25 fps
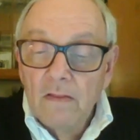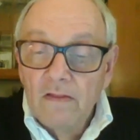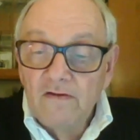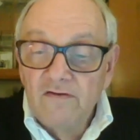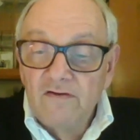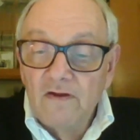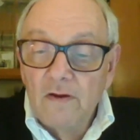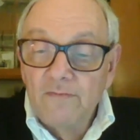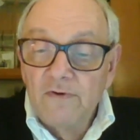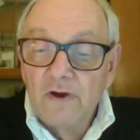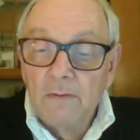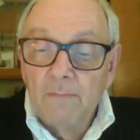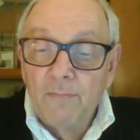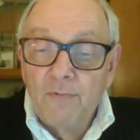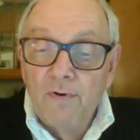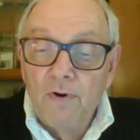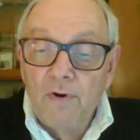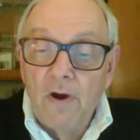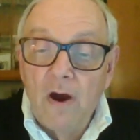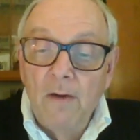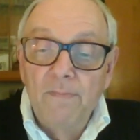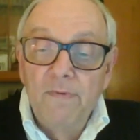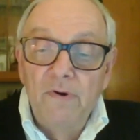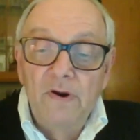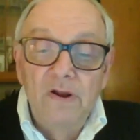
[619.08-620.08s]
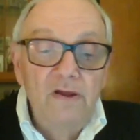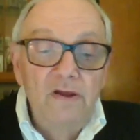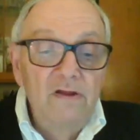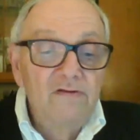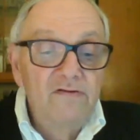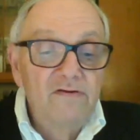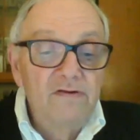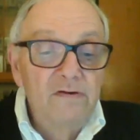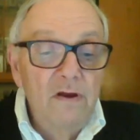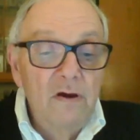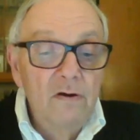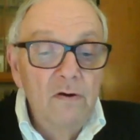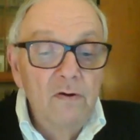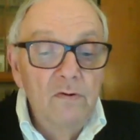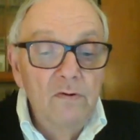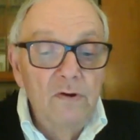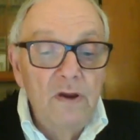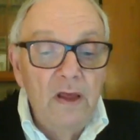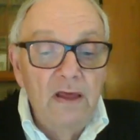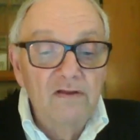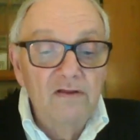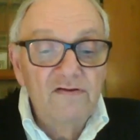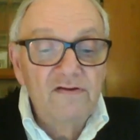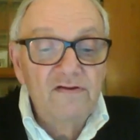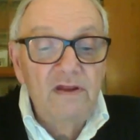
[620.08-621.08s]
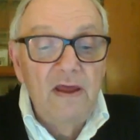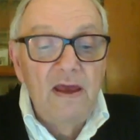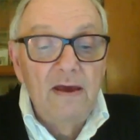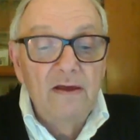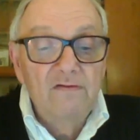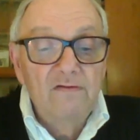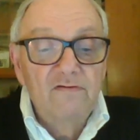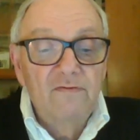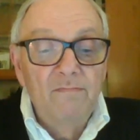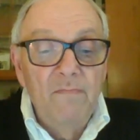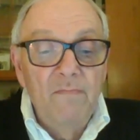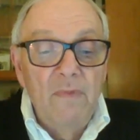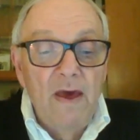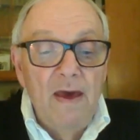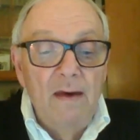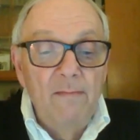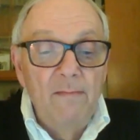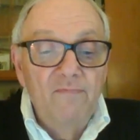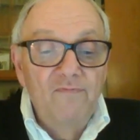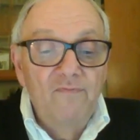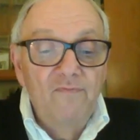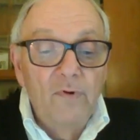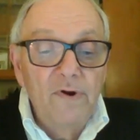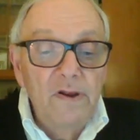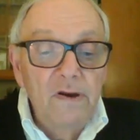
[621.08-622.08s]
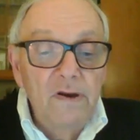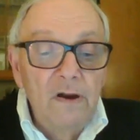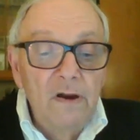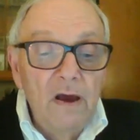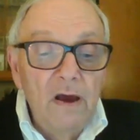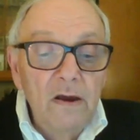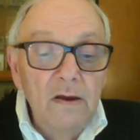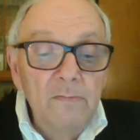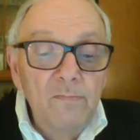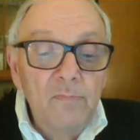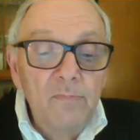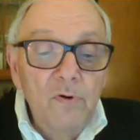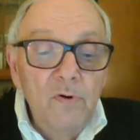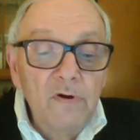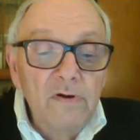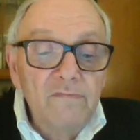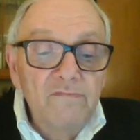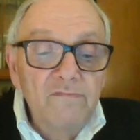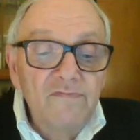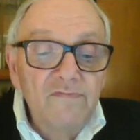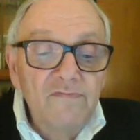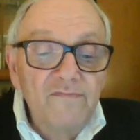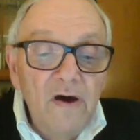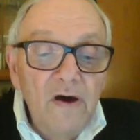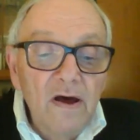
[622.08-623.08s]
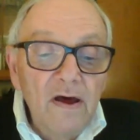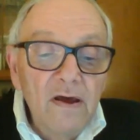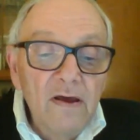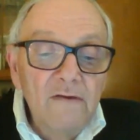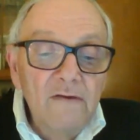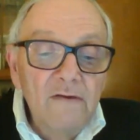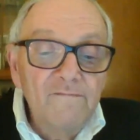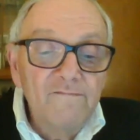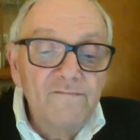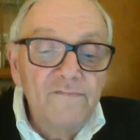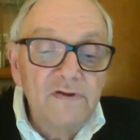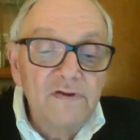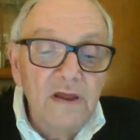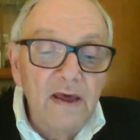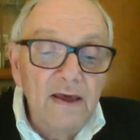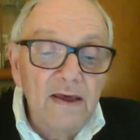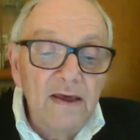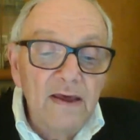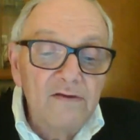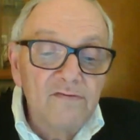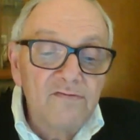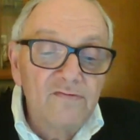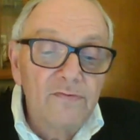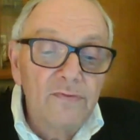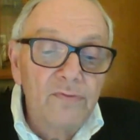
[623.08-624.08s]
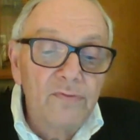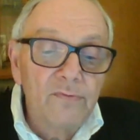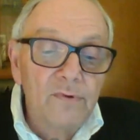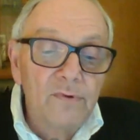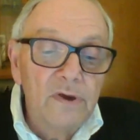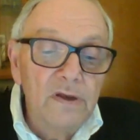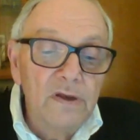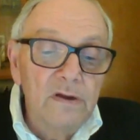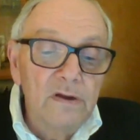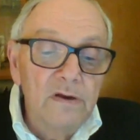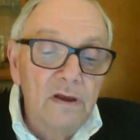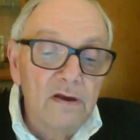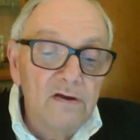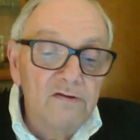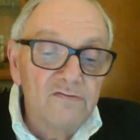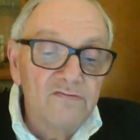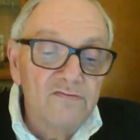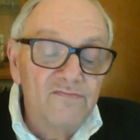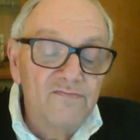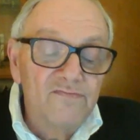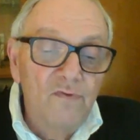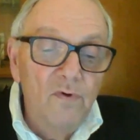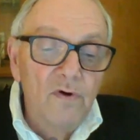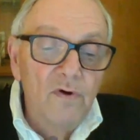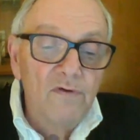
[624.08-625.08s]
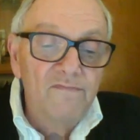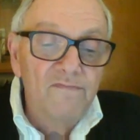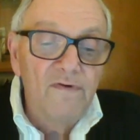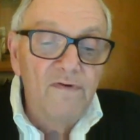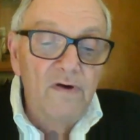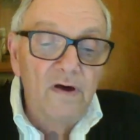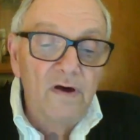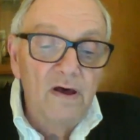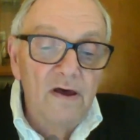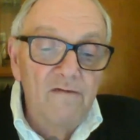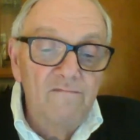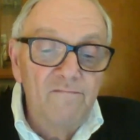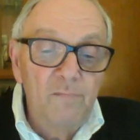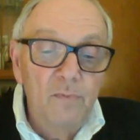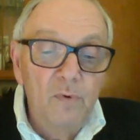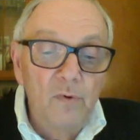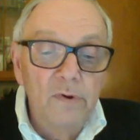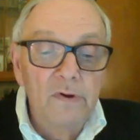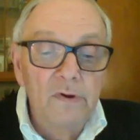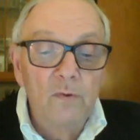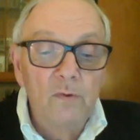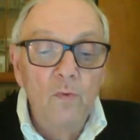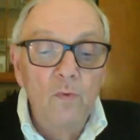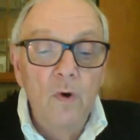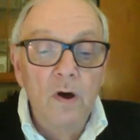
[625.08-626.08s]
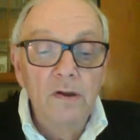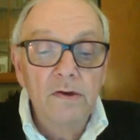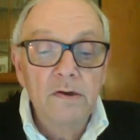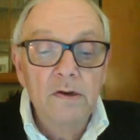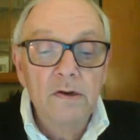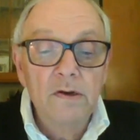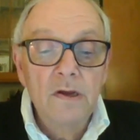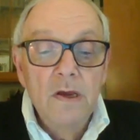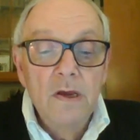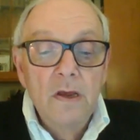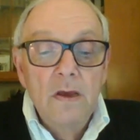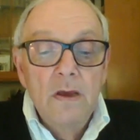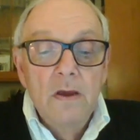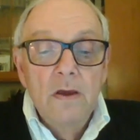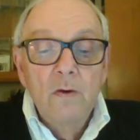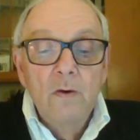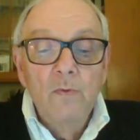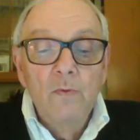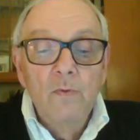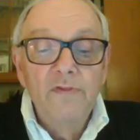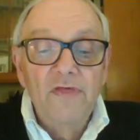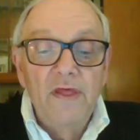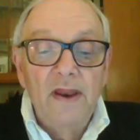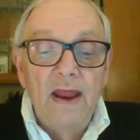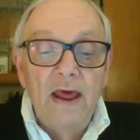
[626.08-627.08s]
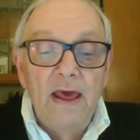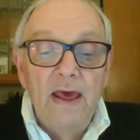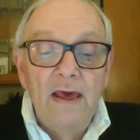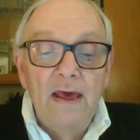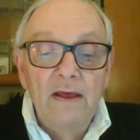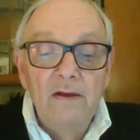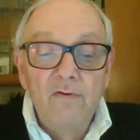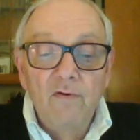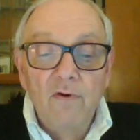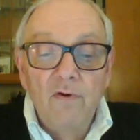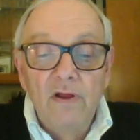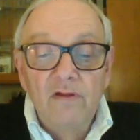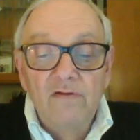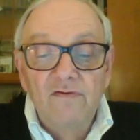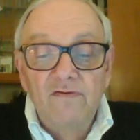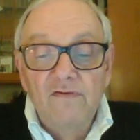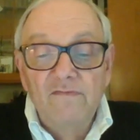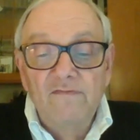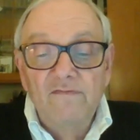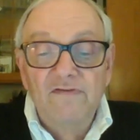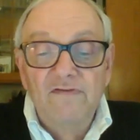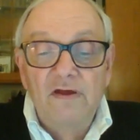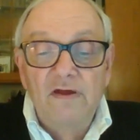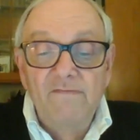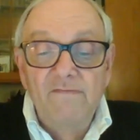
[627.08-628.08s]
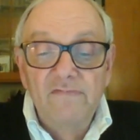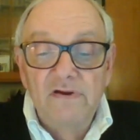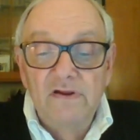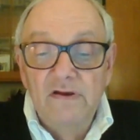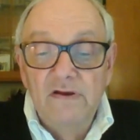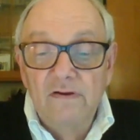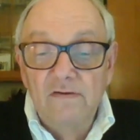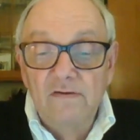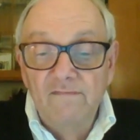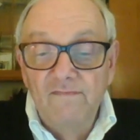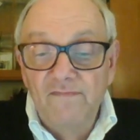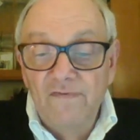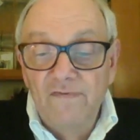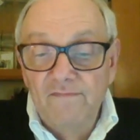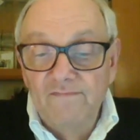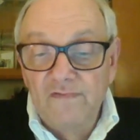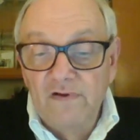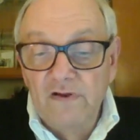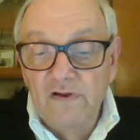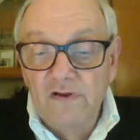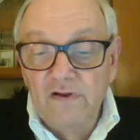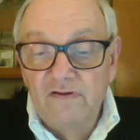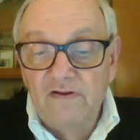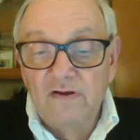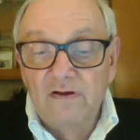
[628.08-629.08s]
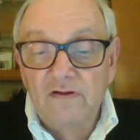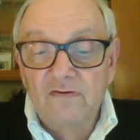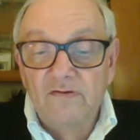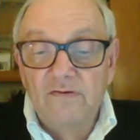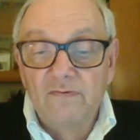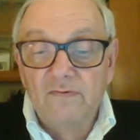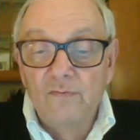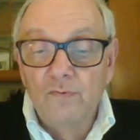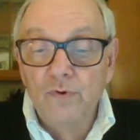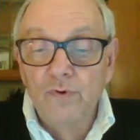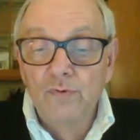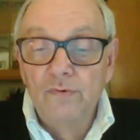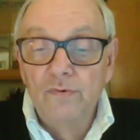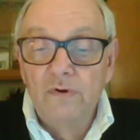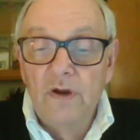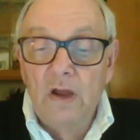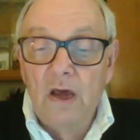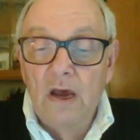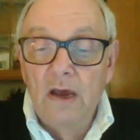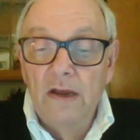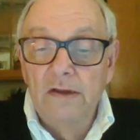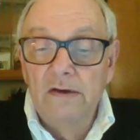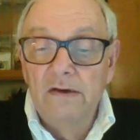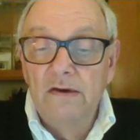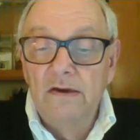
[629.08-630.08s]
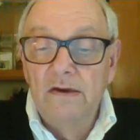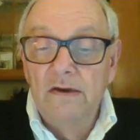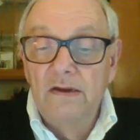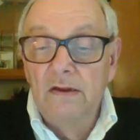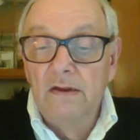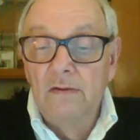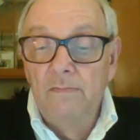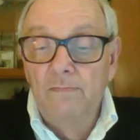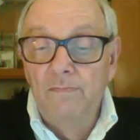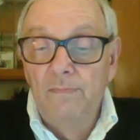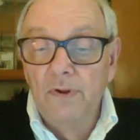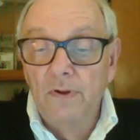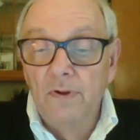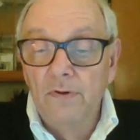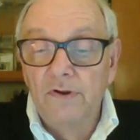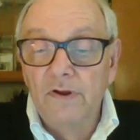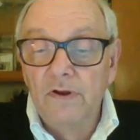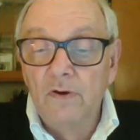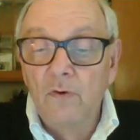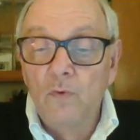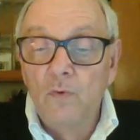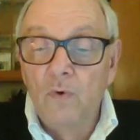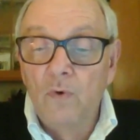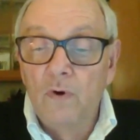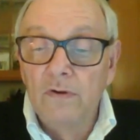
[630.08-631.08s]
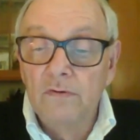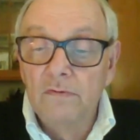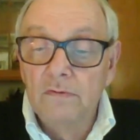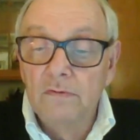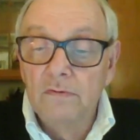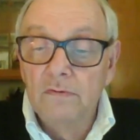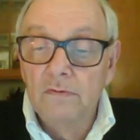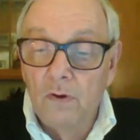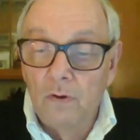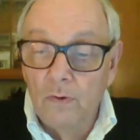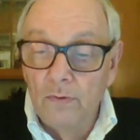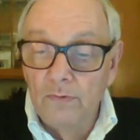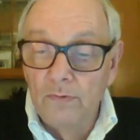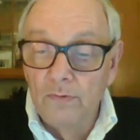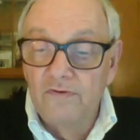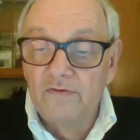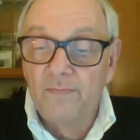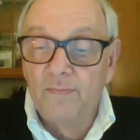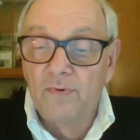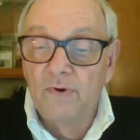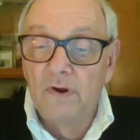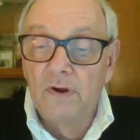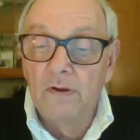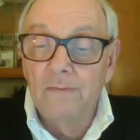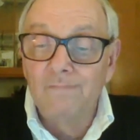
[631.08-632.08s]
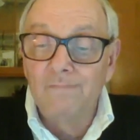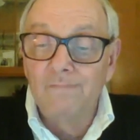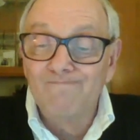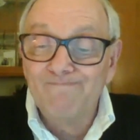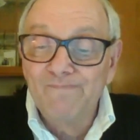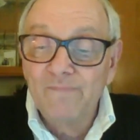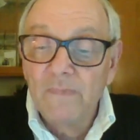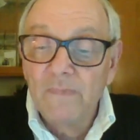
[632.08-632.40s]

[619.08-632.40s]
The subject property is known as tax map 49.5-3-45.1 with an address of 1756 Route 9D, Building 1, Cold Spring.